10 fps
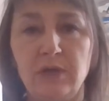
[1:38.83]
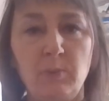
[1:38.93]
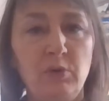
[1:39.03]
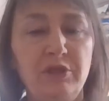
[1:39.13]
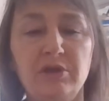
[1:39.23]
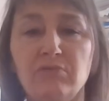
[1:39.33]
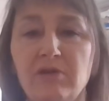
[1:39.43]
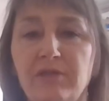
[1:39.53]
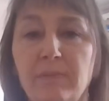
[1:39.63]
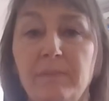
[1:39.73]
within a
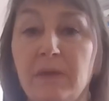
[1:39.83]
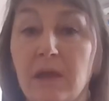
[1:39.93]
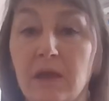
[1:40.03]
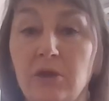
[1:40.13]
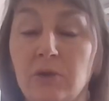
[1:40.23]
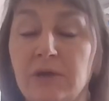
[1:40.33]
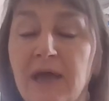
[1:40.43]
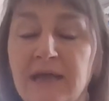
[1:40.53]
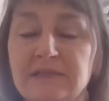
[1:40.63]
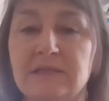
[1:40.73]
rhythm, you can
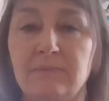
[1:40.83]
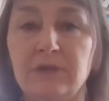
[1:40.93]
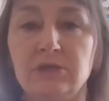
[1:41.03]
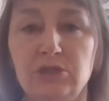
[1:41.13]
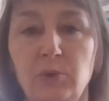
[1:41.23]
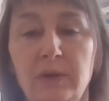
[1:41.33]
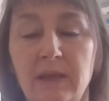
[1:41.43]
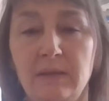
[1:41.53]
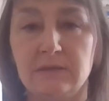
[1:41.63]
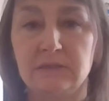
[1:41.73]
add something to it.
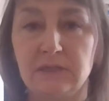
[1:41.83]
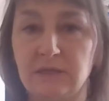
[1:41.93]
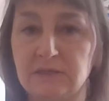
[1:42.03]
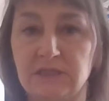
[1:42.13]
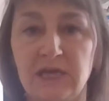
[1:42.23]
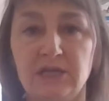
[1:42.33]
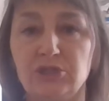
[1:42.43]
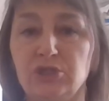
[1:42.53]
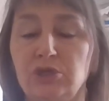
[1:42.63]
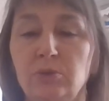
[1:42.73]
It's
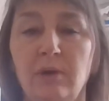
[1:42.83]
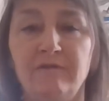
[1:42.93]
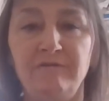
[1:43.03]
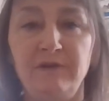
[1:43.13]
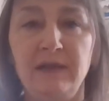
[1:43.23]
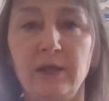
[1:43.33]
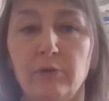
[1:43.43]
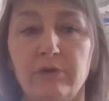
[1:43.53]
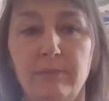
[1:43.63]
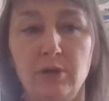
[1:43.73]
attached to a feeling
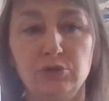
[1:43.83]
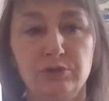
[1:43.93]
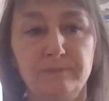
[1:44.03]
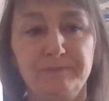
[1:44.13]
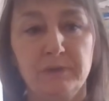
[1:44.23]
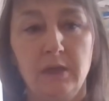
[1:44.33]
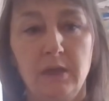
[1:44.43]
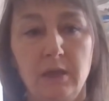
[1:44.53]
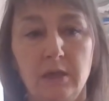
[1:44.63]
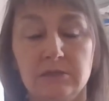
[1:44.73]
or an emotion.
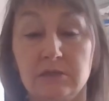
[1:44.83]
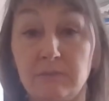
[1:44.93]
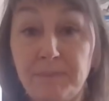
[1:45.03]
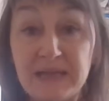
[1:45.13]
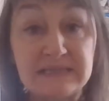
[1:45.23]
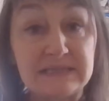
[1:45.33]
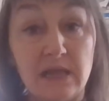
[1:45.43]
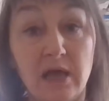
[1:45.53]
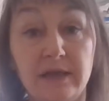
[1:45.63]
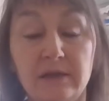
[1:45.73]
So the bass
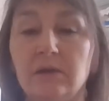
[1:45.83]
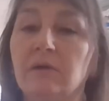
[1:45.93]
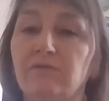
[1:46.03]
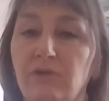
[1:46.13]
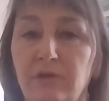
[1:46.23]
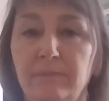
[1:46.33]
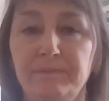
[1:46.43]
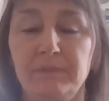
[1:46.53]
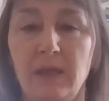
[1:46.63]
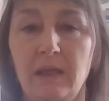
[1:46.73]
line of rhythm
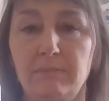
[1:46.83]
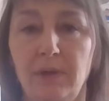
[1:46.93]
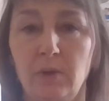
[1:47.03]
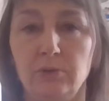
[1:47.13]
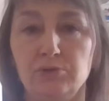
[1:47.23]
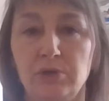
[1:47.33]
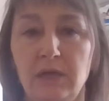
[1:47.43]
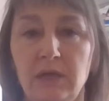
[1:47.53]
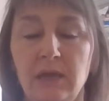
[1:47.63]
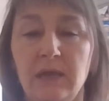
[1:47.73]
in
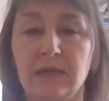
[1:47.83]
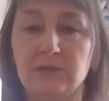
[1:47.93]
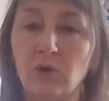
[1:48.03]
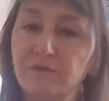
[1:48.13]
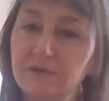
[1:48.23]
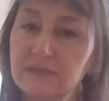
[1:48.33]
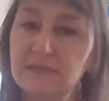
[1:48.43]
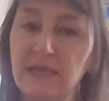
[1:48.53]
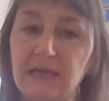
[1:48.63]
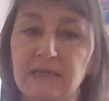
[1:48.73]
poetry is often
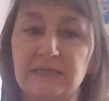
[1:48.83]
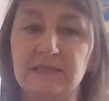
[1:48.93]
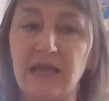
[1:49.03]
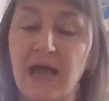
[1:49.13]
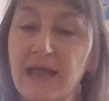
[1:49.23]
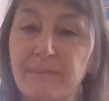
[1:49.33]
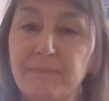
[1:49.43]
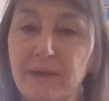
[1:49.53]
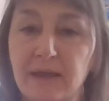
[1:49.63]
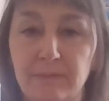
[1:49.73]
seen as the
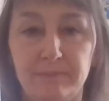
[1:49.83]
iambic